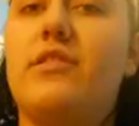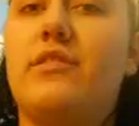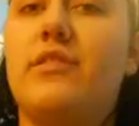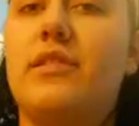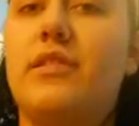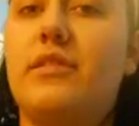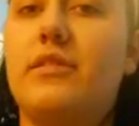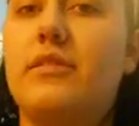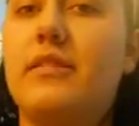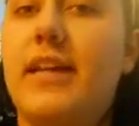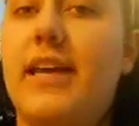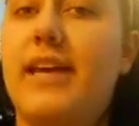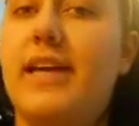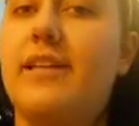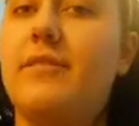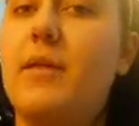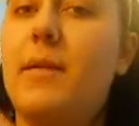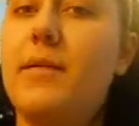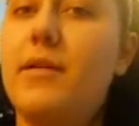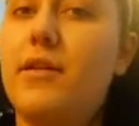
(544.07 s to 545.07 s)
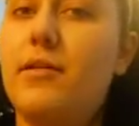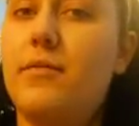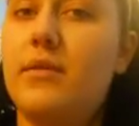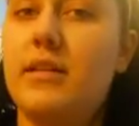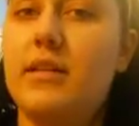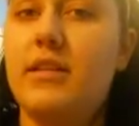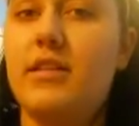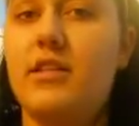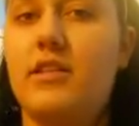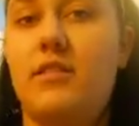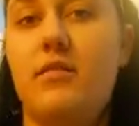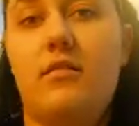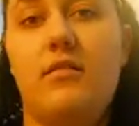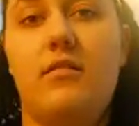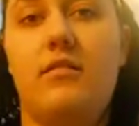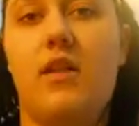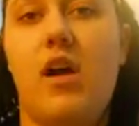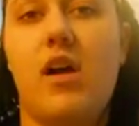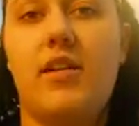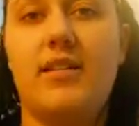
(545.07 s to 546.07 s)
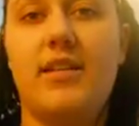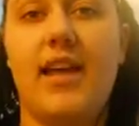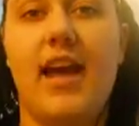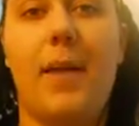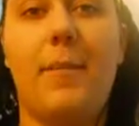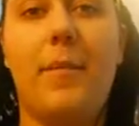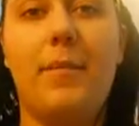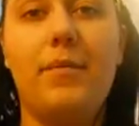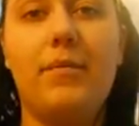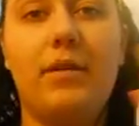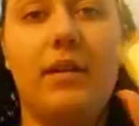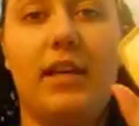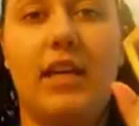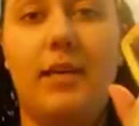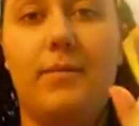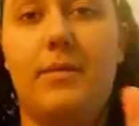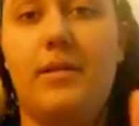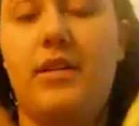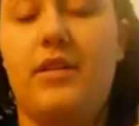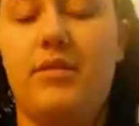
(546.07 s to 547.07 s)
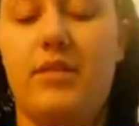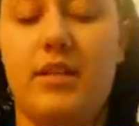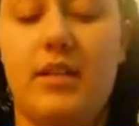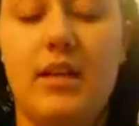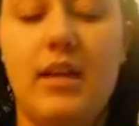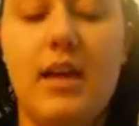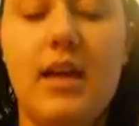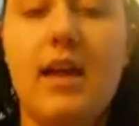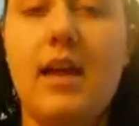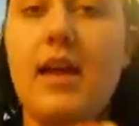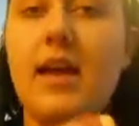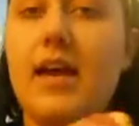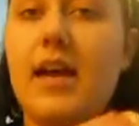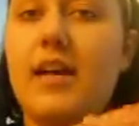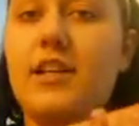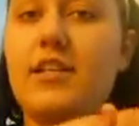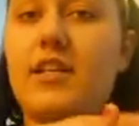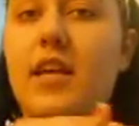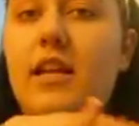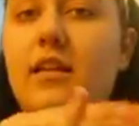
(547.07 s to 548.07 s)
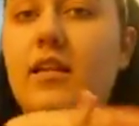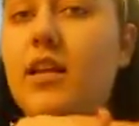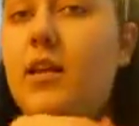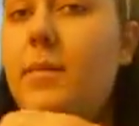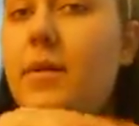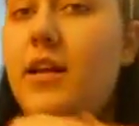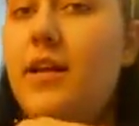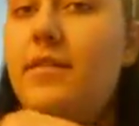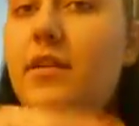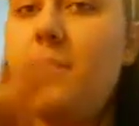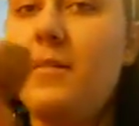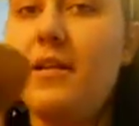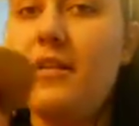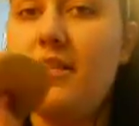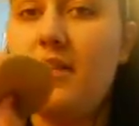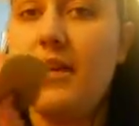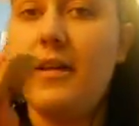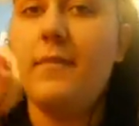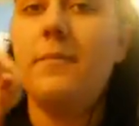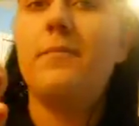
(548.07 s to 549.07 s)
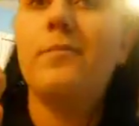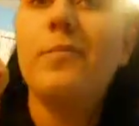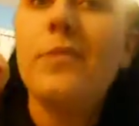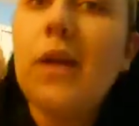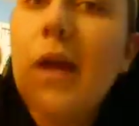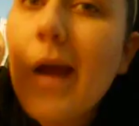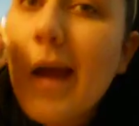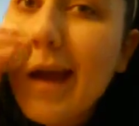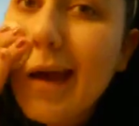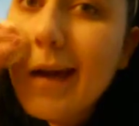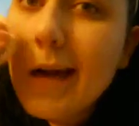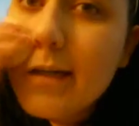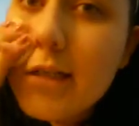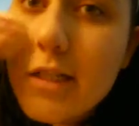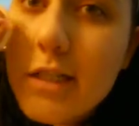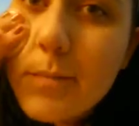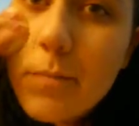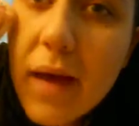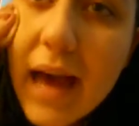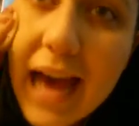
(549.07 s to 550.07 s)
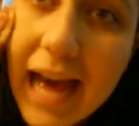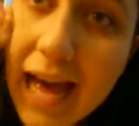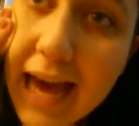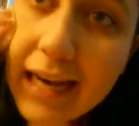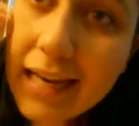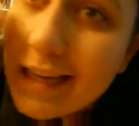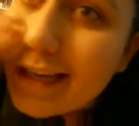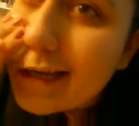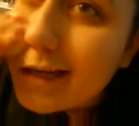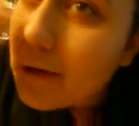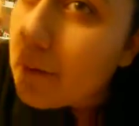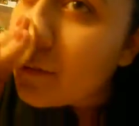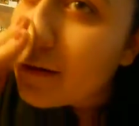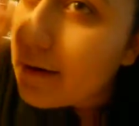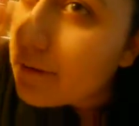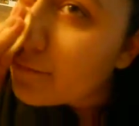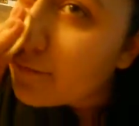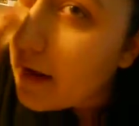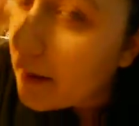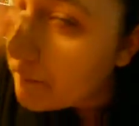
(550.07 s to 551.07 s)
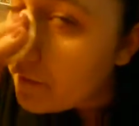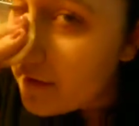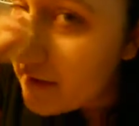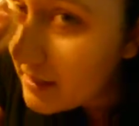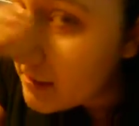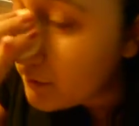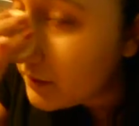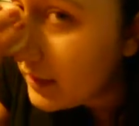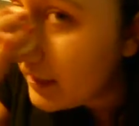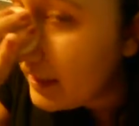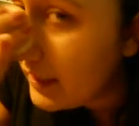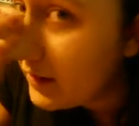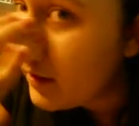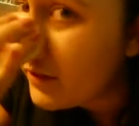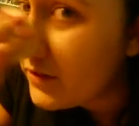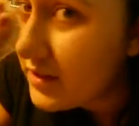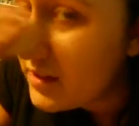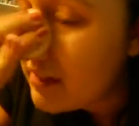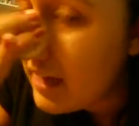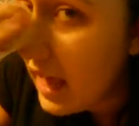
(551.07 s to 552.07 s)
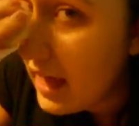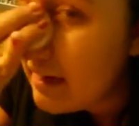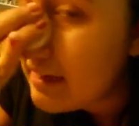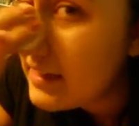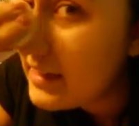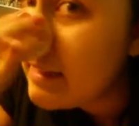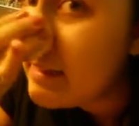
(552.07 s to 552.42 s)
a little hint. Maybe you don't want to just toss it out. Maybe you want to keep it and use it. I just get a little bit of it on my thing, and I just pat it. I don't want to rub this one either. This kind of